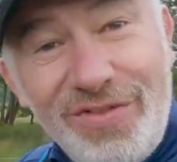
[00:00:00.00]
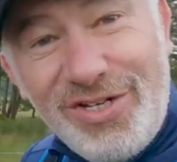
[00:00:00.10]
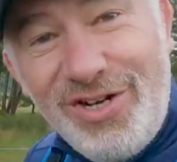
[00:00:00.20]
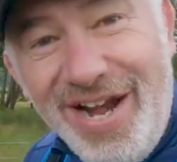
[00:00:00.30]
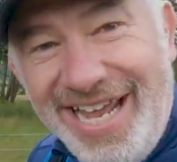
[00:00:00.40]
on the
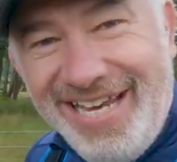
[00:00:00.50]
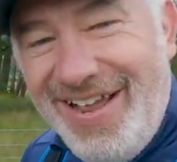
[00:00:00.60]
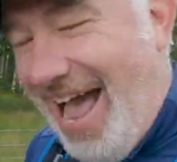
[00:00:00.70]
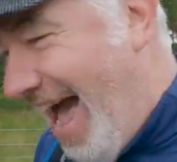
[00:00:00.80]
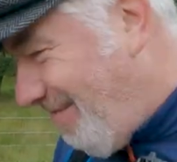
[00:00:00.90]

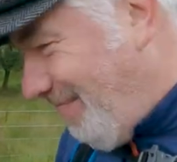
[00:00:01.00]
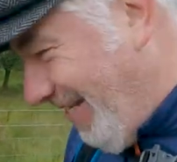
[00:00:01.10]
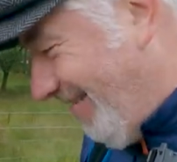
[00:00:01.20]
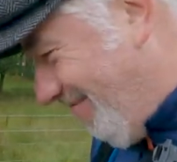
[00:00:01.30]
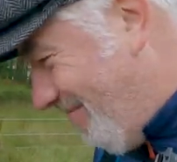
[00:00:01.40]
trail.
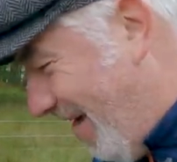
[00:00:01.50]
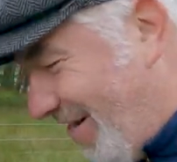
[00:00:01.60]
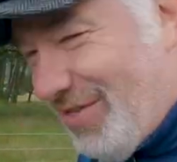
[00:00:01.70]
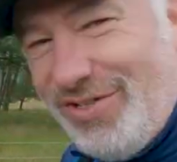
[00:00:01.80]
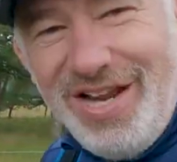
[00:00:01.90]
Happy to be
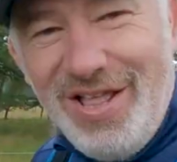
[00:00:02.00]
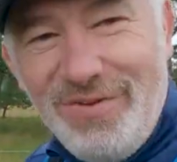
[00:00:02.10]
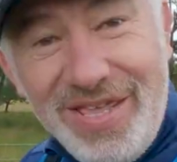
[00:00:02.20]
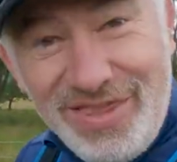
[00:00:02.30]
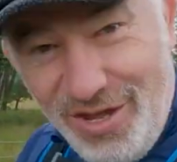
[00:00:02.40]
back on the
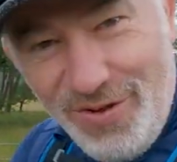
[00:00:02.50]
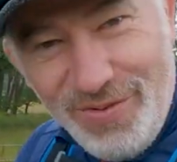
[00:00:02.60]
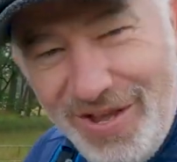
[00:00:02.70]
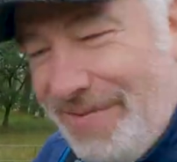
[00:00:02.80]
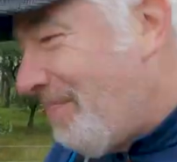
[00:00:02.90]
trail with
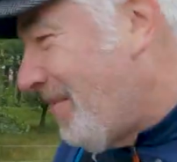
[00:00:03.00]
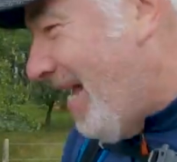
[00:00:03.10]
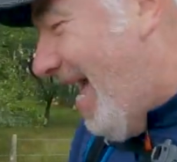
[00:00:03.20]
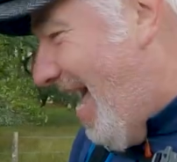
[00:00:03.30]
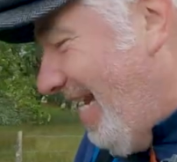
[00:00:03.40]
you.
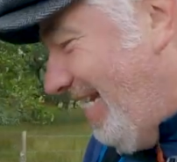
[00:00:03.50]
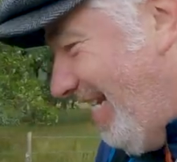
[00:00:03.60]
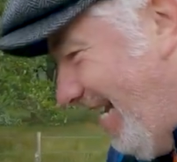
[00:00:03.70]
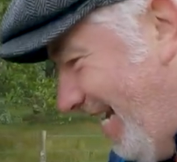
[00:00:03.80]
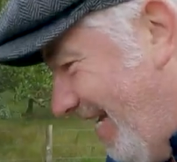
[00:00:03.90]
And
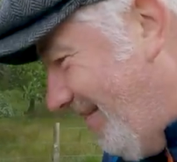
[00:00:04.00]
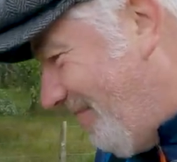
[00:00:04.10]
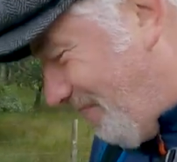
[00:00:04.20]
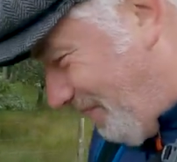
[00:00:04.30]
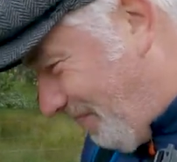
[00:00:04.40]

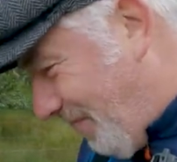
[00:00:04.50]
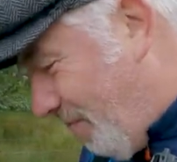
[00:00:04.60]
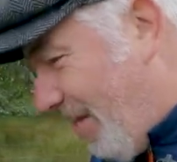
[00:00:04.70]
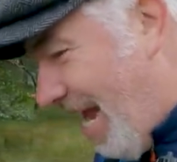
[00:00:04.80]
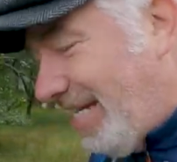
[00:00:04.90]

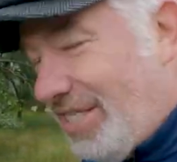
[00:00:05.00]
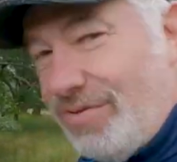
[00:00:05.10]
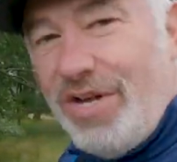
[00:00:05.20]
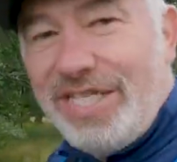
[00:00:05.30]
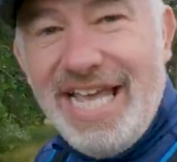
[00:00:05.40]
we're heading
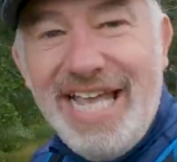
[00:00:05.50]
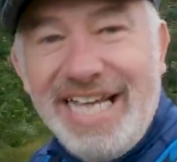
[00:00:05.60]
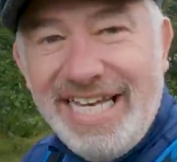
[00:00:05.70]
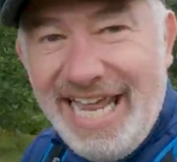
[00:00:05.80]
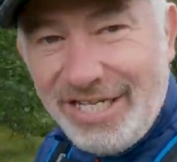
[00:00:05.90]
towards
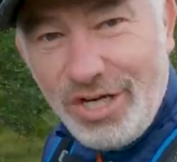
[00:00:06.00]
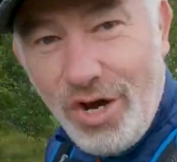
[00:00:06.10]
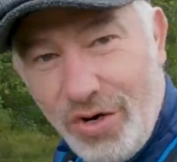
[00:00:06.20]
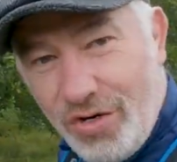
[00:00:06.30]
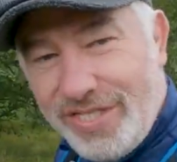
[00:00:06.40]

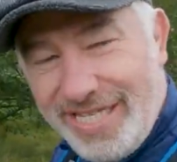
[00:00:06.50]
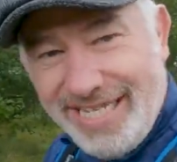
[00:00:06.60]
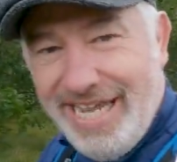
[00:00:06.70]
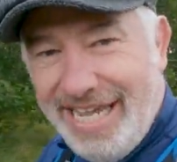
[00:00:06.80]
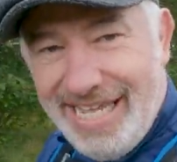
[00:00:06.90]
Glencoe
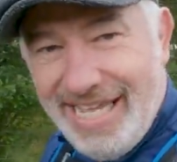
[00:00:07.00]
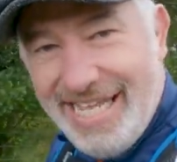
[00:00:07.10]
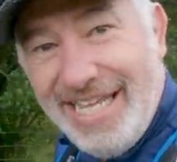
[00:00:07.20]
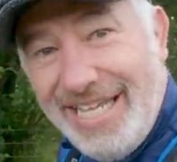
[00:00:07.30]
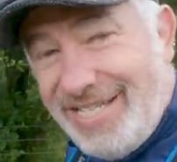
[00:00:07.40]
today.
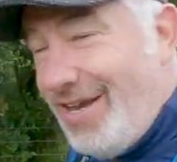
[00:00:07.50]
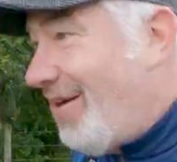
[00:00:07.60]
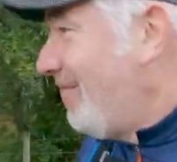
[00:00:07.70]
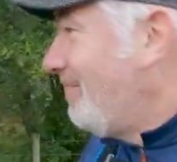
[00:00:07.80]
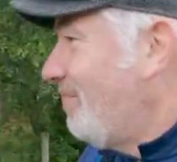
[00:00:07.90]

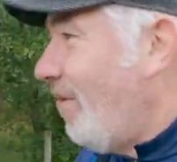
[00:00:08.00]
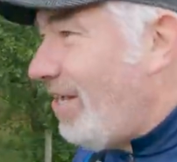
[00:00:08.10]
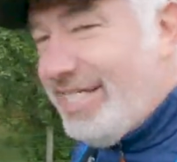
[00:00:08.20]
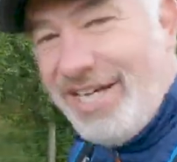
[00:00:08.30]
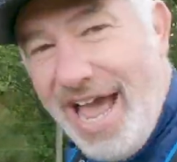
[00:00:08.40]
So what
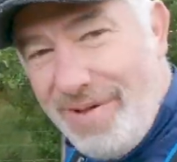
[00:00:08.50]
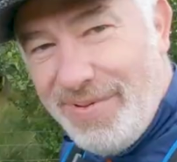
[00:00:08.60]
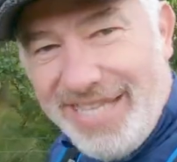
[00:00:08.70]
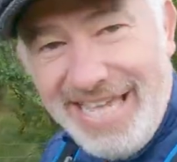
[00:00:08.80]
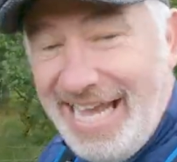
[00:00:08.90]
a
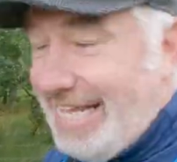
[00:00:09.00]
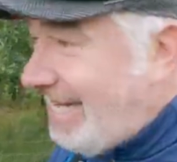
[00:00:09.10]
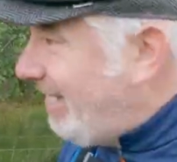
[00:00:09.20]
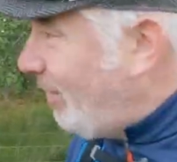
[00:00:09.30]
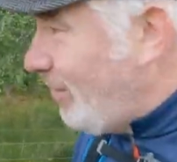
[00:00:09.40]
drama. And
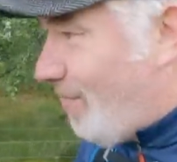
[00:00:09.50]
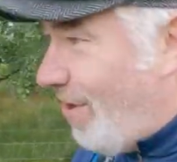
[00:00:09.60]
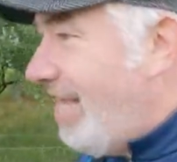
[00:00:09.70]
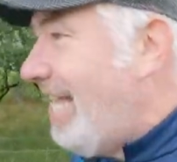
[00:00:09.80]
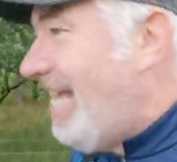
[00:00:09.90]
I tell you
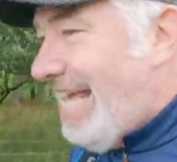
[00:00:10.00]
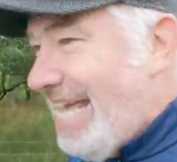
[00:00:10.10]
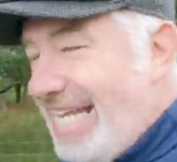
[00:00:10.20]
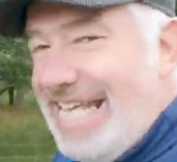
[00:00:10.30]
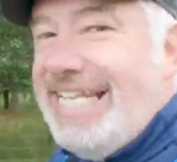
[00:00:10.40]
what,
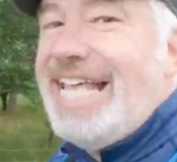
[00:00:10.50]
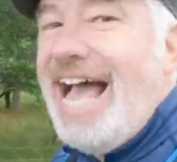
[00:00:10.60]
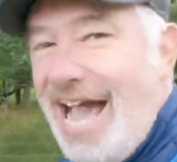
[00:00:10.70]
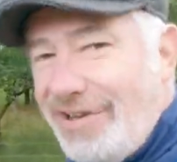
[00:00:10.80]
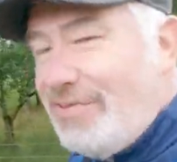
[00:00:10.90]
it is
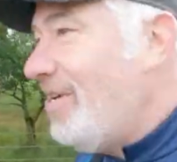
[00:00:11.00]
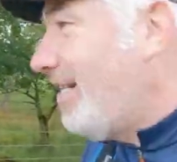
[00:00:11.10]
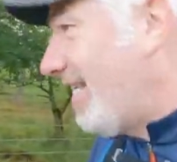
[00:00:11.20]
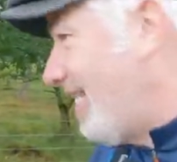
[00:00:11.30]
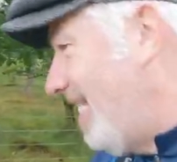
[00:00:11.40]
hard
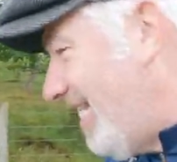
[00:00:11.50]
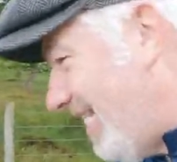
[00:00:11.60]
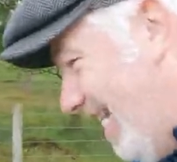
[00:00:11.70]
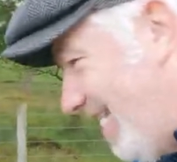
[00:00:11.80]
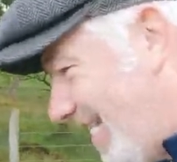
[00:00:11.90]
work.
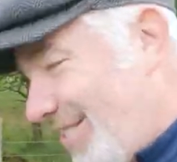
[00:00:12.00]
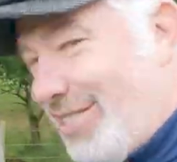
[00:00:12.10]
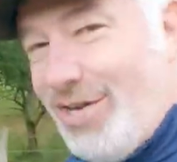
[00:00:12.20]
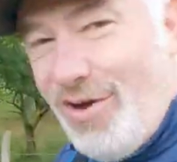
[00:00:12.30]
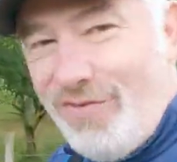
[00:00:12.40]
This is a
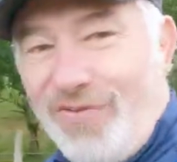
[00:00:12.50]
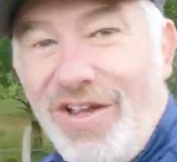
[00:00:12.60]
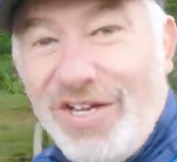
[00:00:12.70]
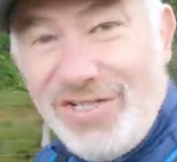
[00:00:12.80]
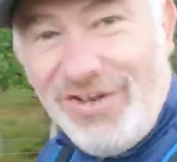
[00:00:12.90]
tough
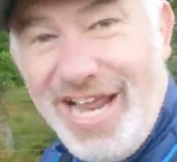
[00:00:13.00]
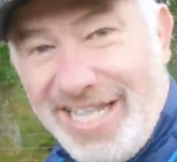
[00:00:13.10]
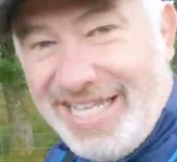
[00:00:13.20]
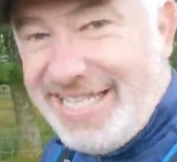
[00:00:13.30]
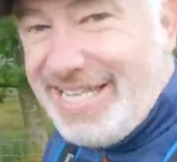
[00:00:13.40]

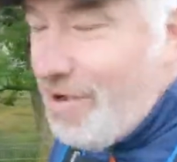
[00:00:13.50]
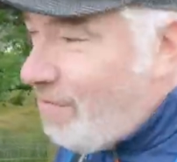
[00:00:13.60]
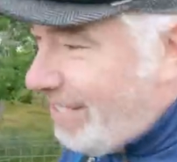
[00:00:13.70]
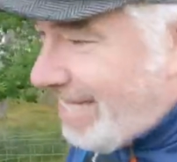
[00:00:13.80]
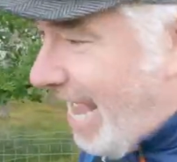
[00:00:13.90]
trail, this West